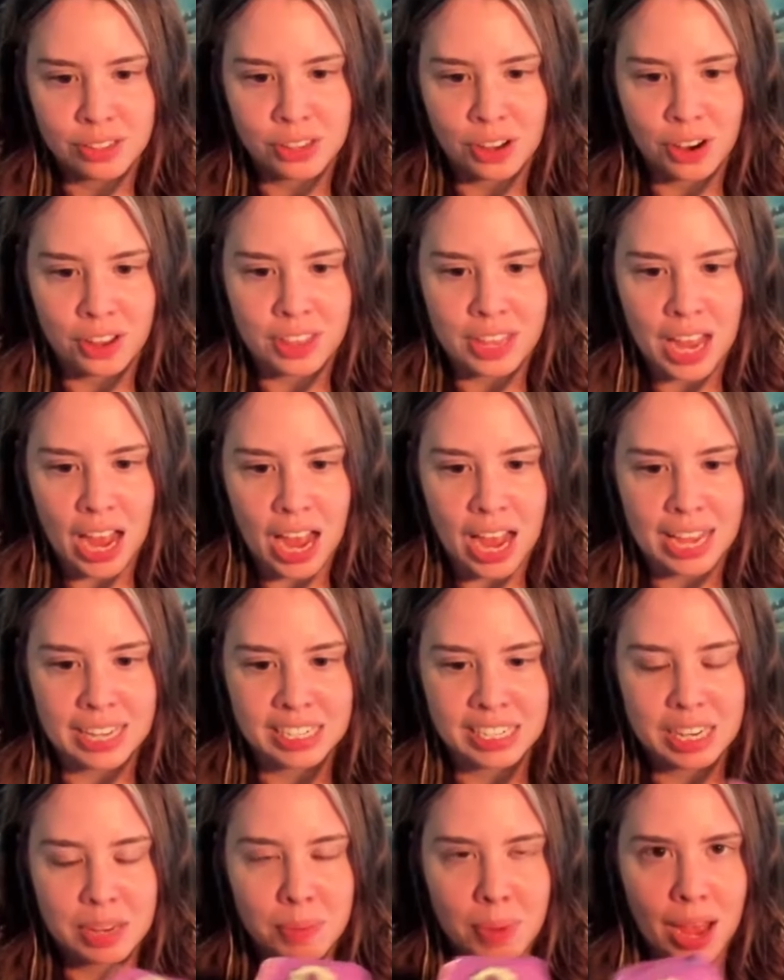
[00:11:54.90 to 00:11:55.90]
the
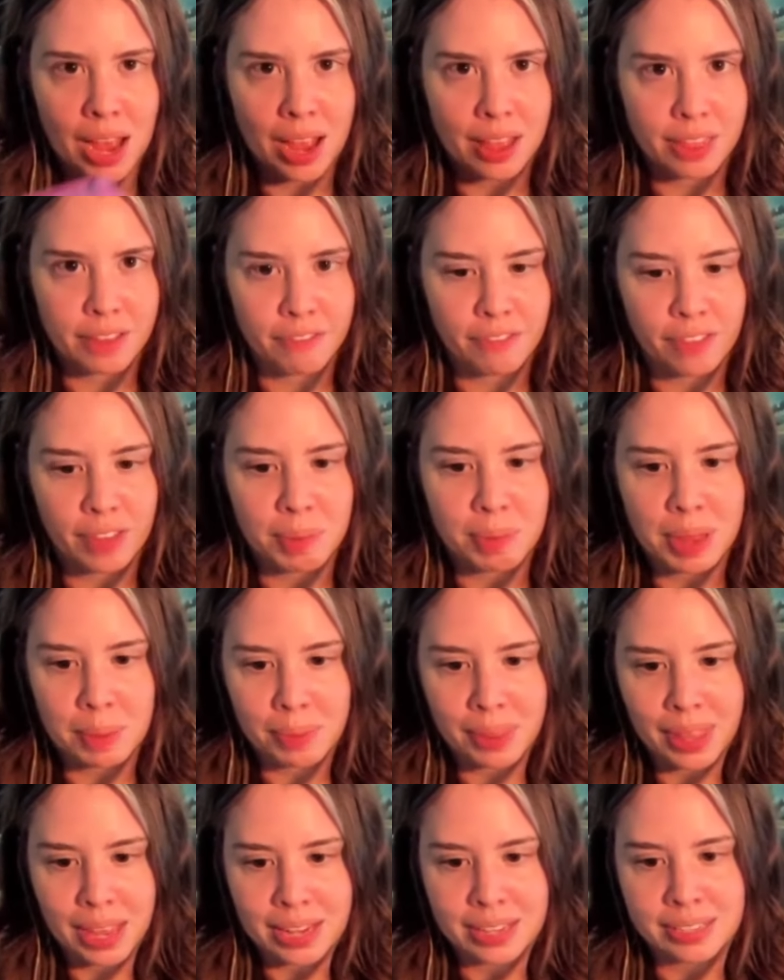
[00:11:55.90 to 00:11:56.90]
idea behind the
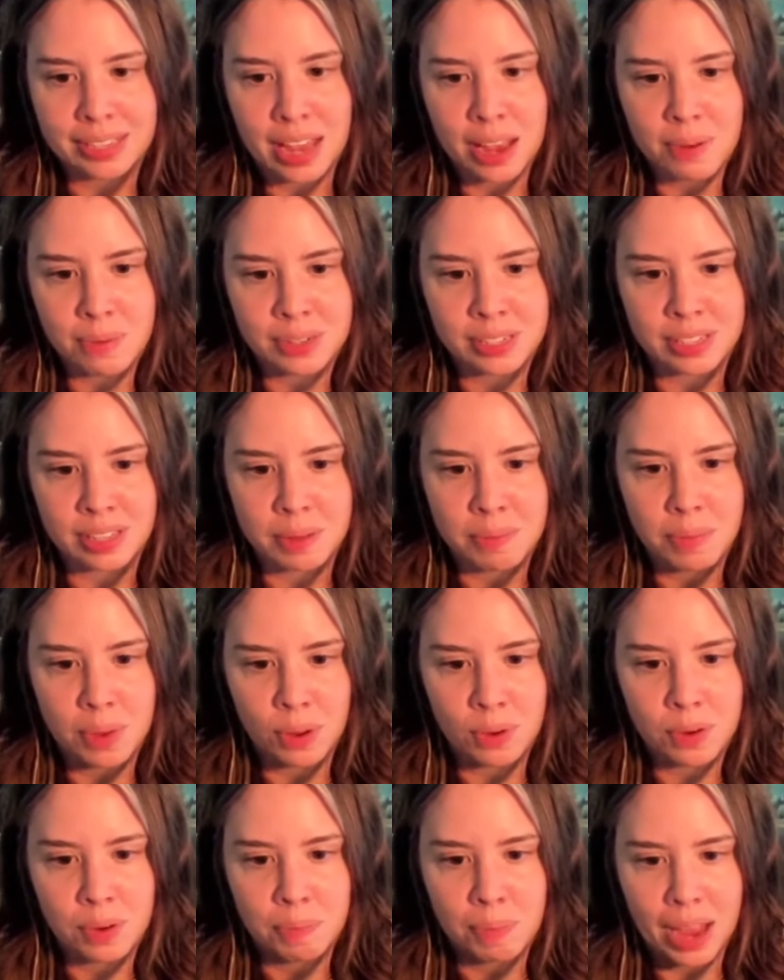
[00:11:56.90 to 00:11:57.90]
flipping playset was the
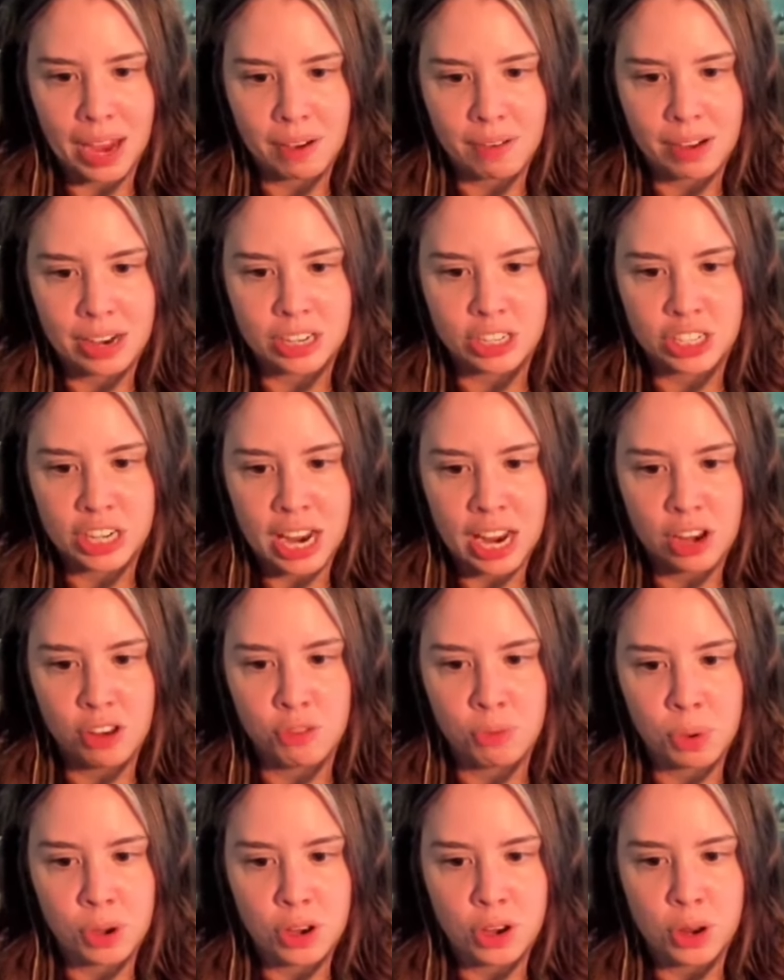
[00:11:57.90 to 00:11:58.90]
molded background
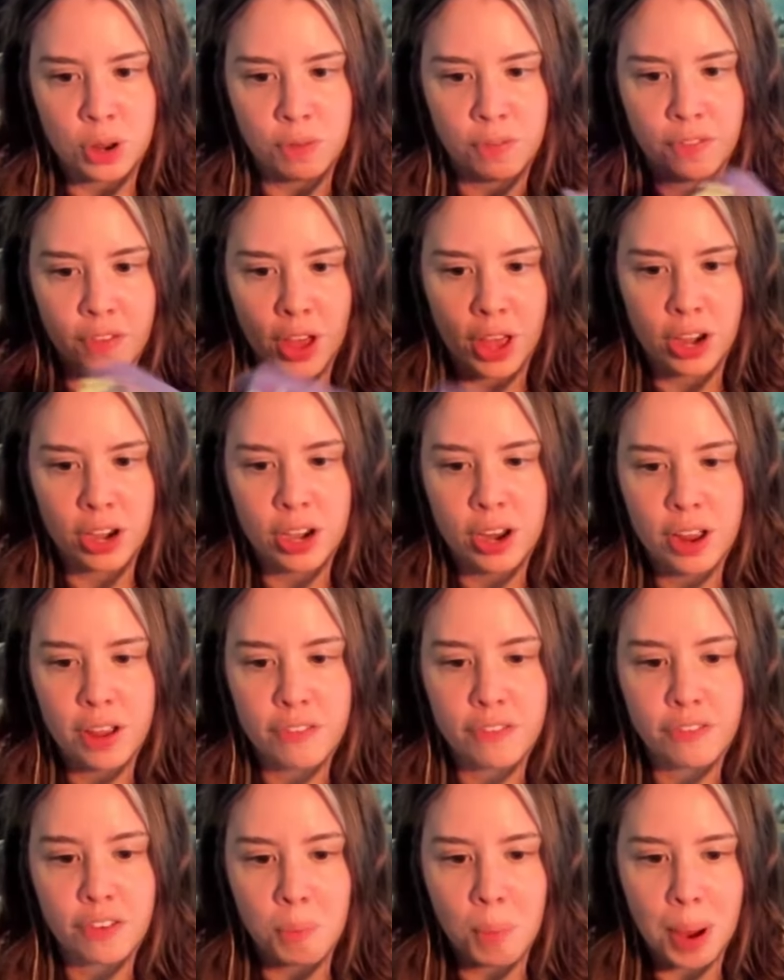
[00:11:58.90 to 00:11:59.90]
change when you converted
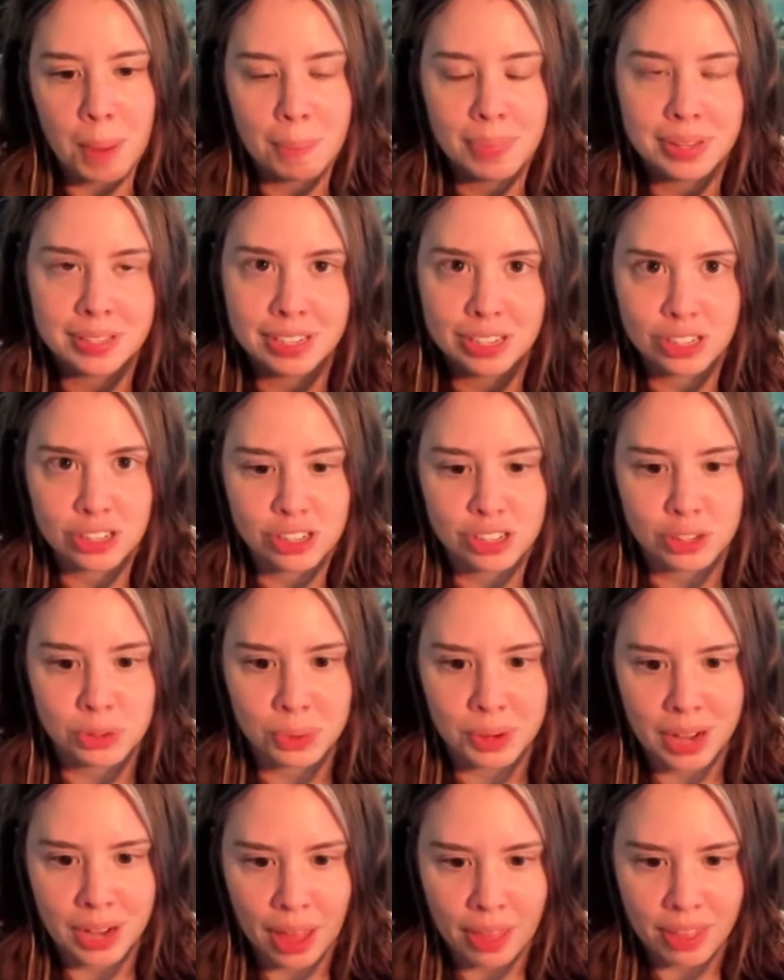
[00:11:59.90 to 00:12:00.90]
it from one position
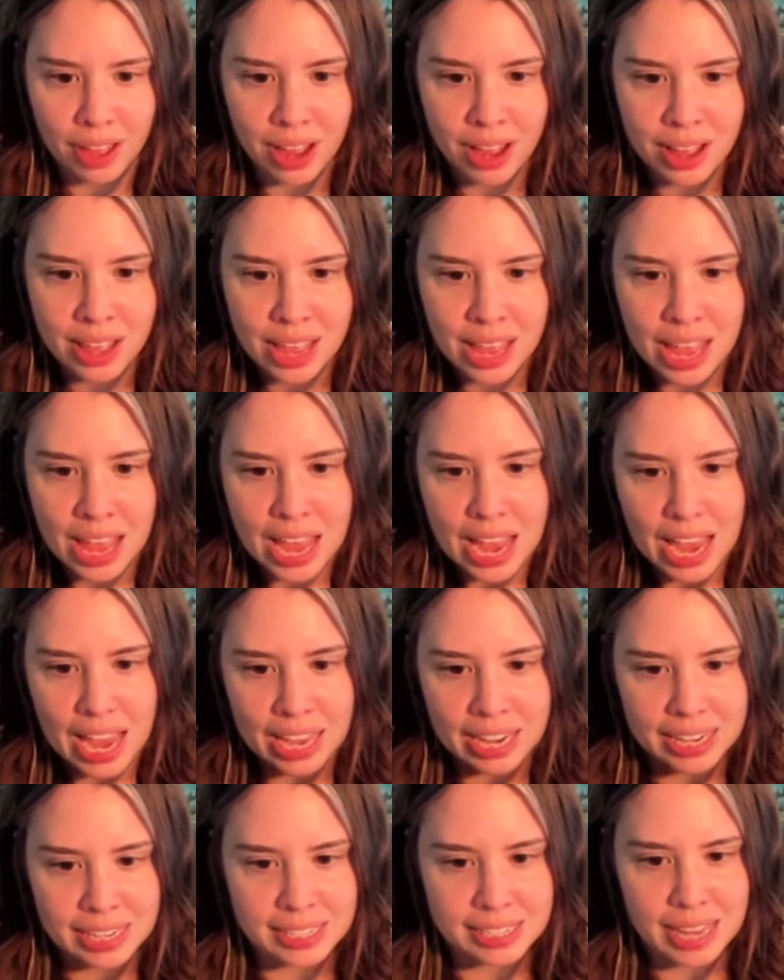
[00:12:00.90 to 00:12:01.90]
to another.
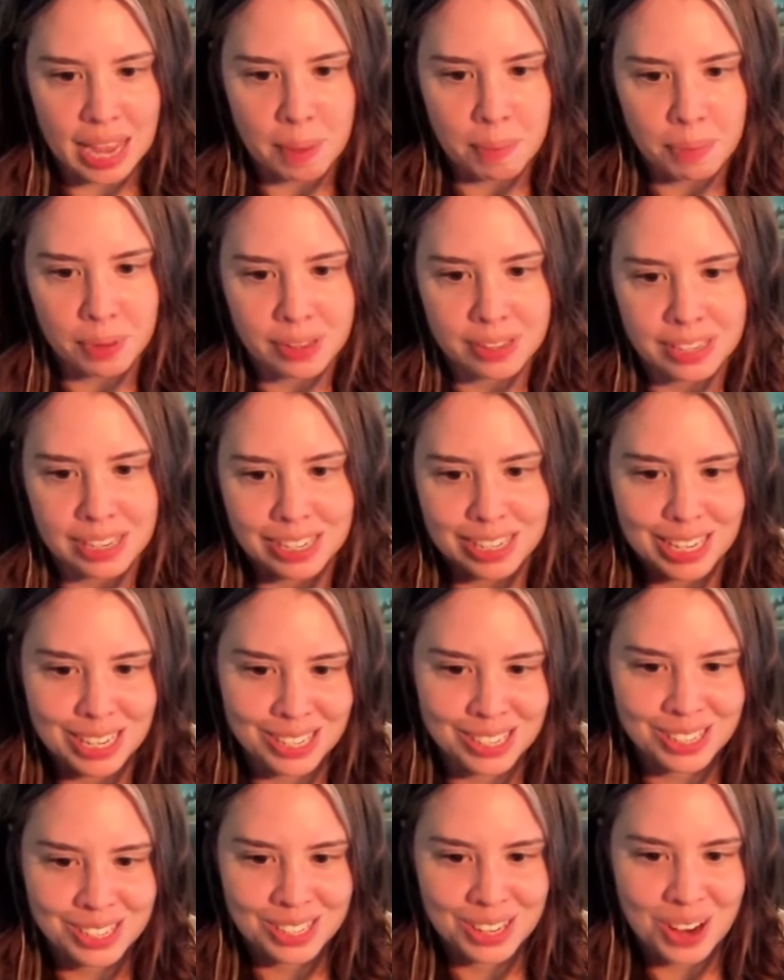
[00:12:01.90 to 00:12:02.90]
An example is the
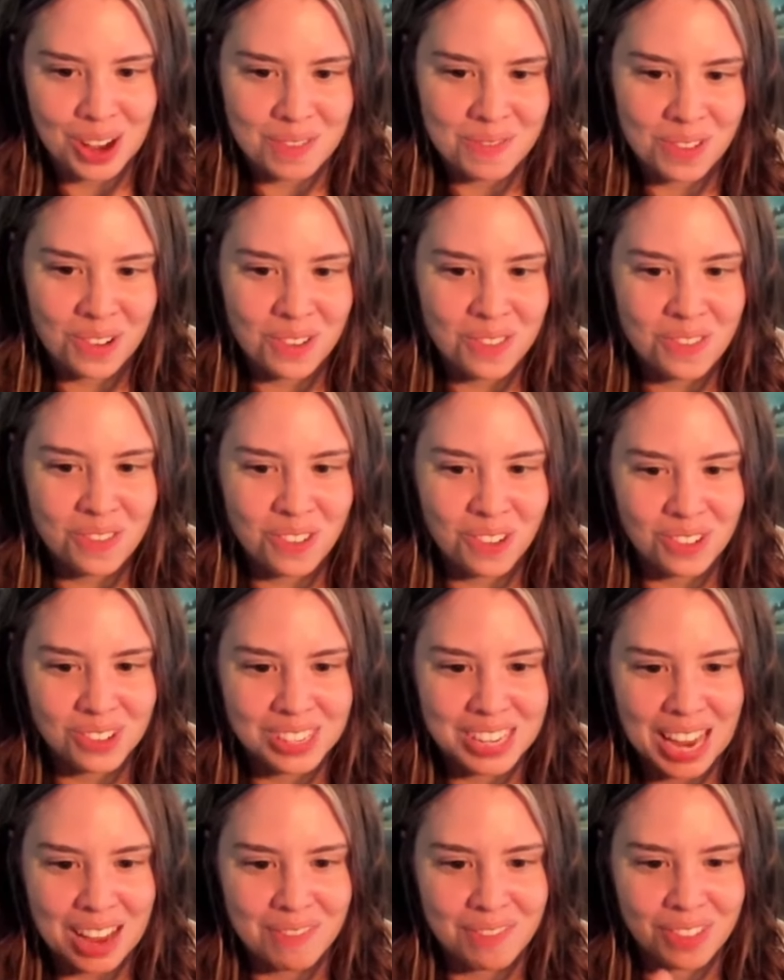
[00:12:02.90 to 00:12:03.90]
disco ball fall
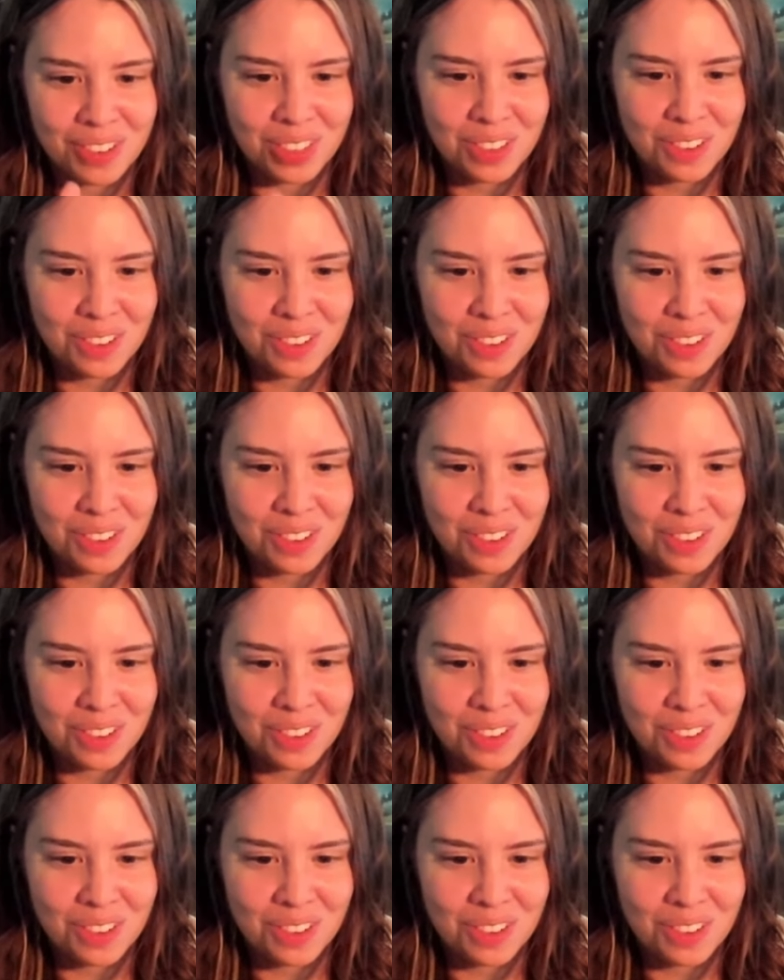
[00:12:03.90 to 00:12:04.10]
down from the